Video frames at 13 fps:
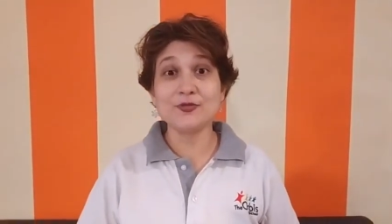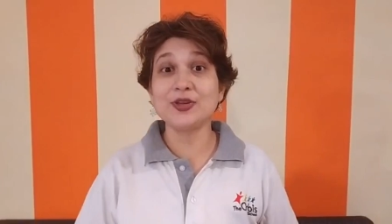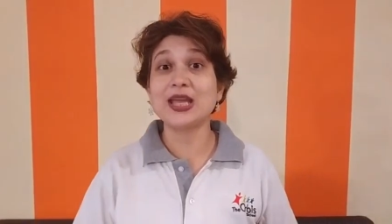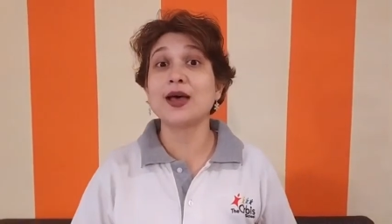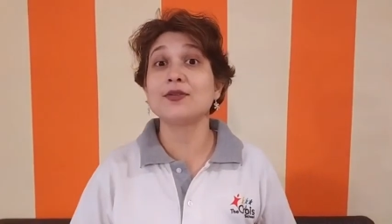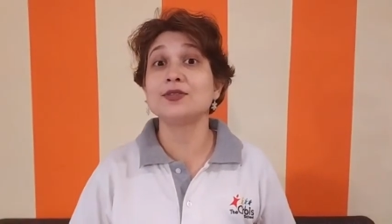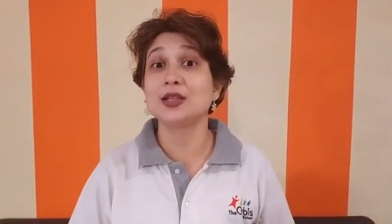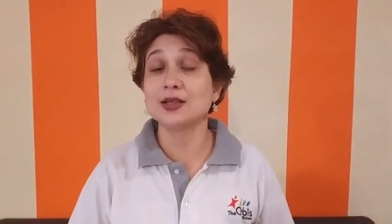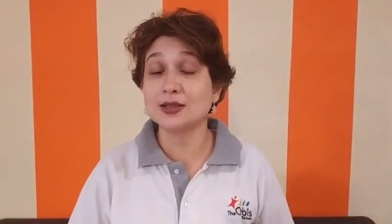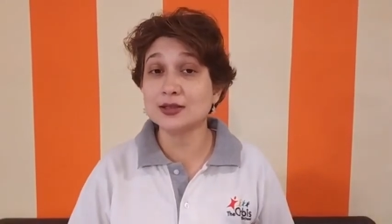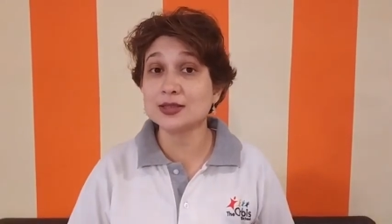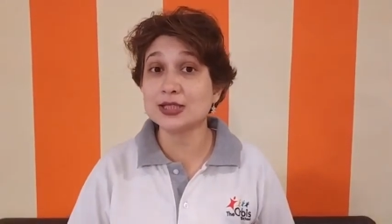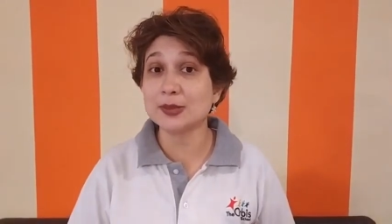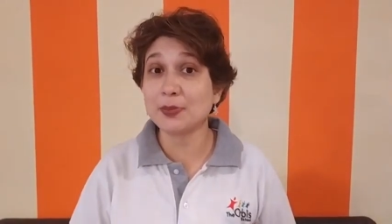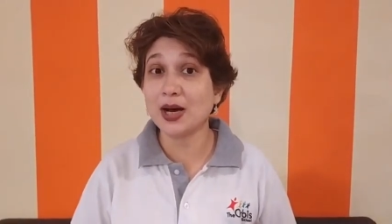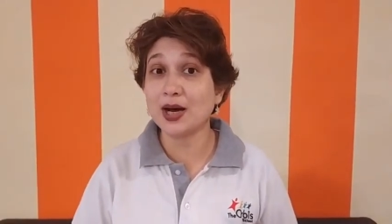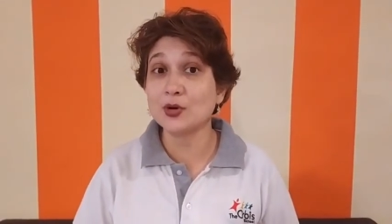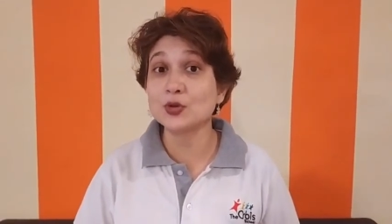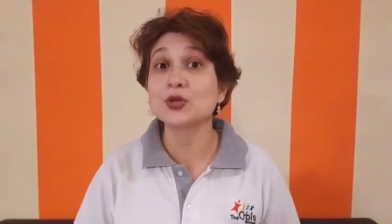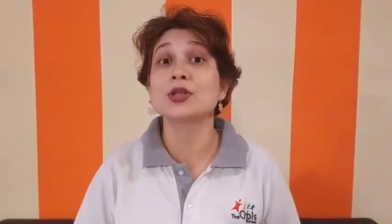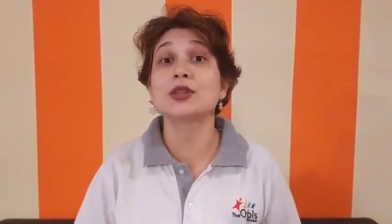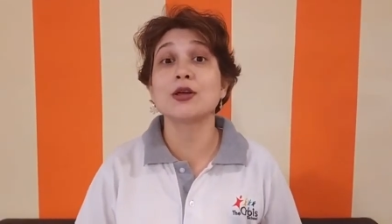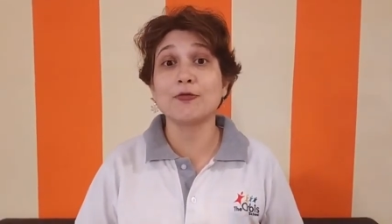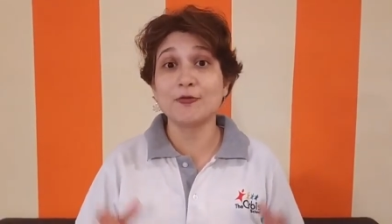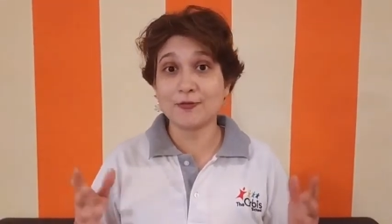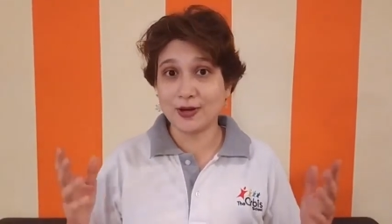We have learned about
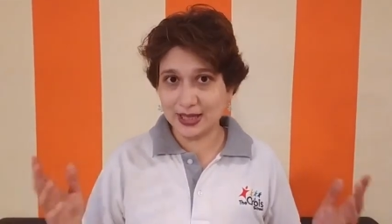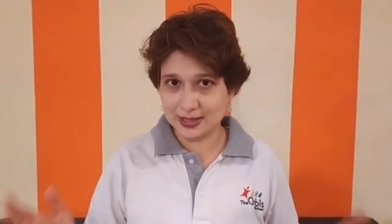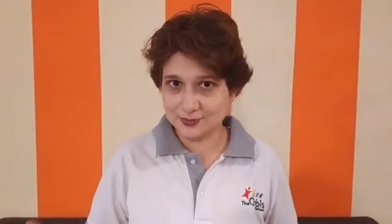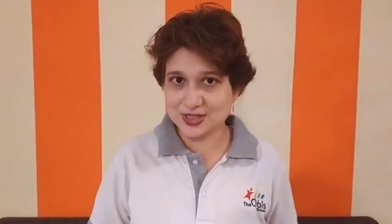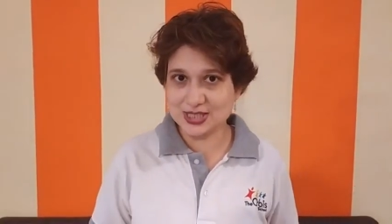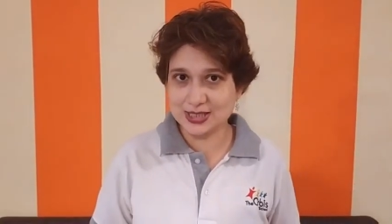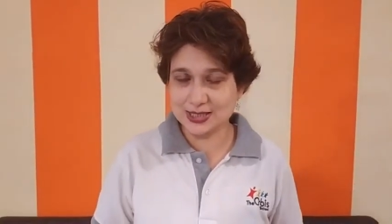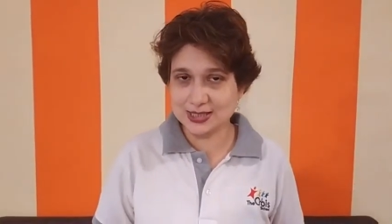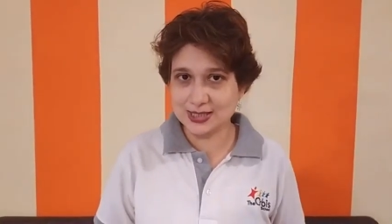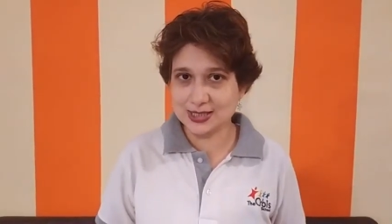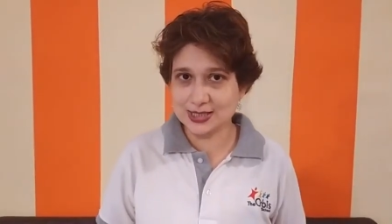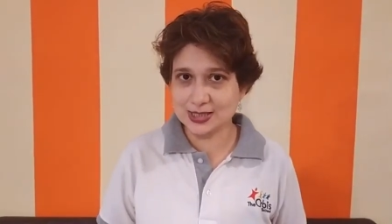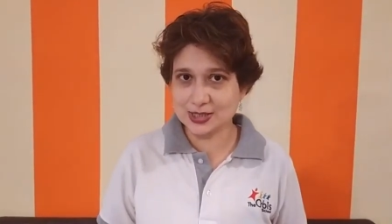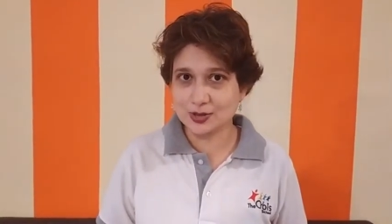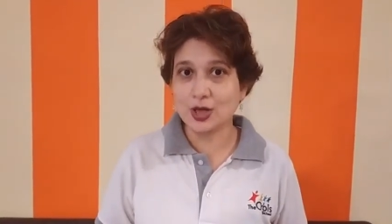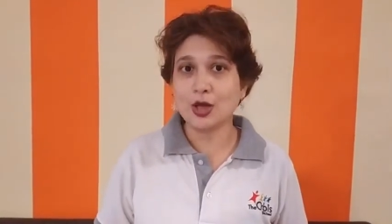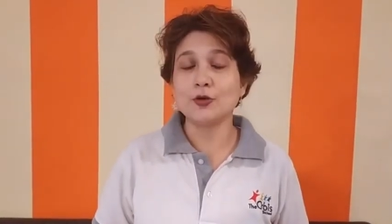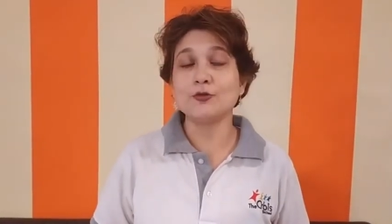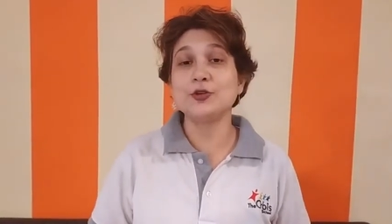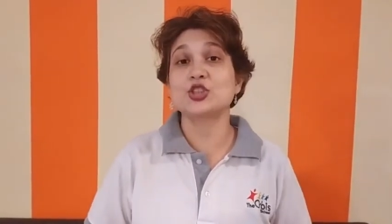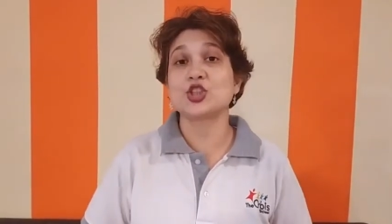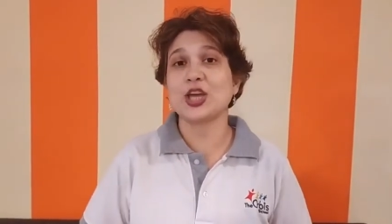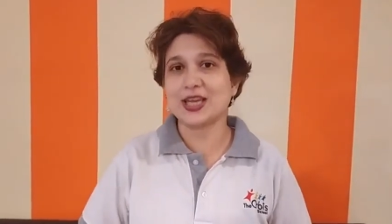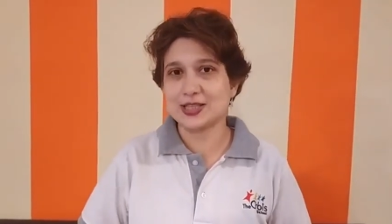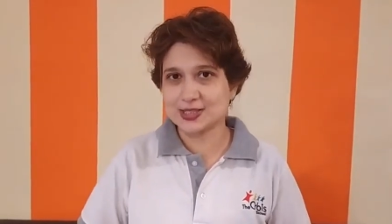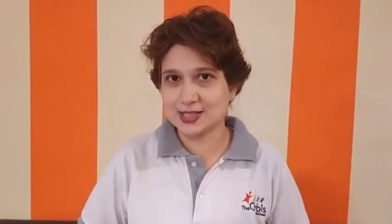the five seasons
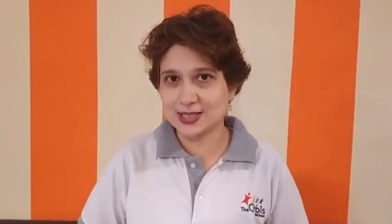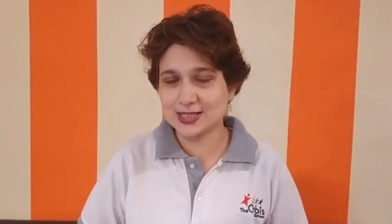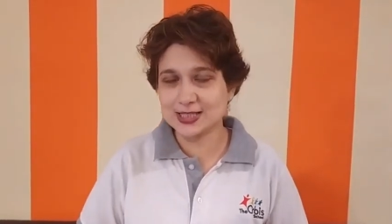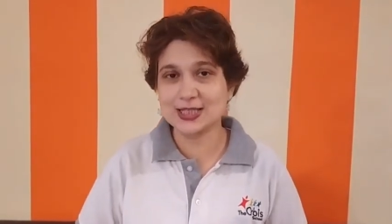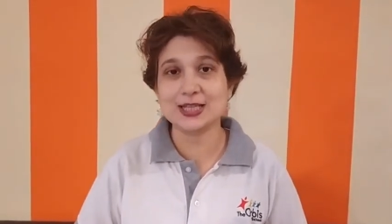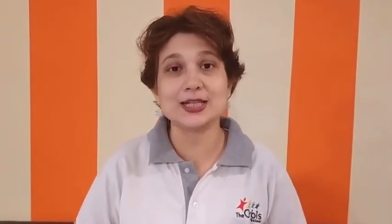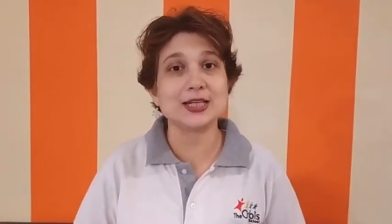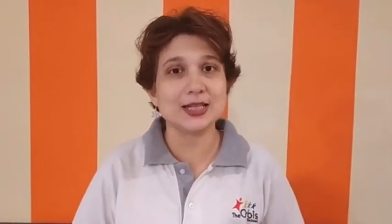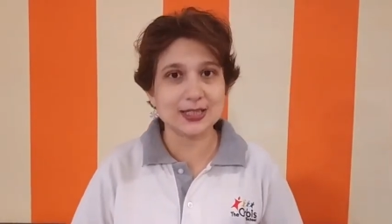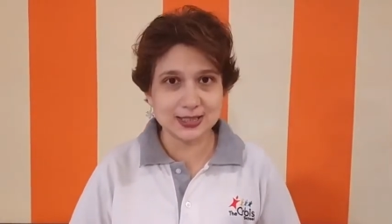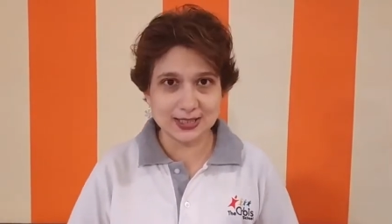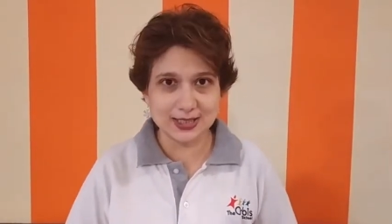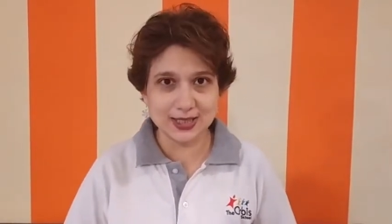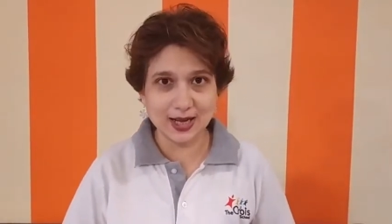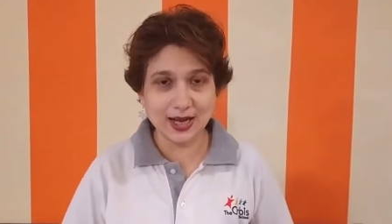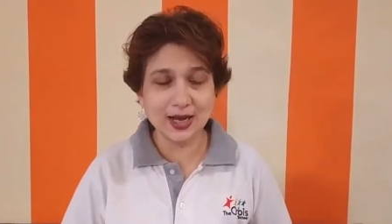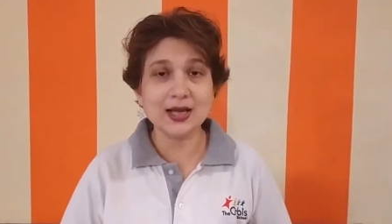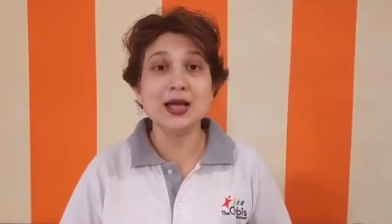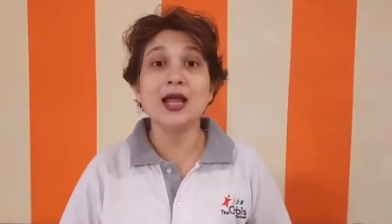which exist in India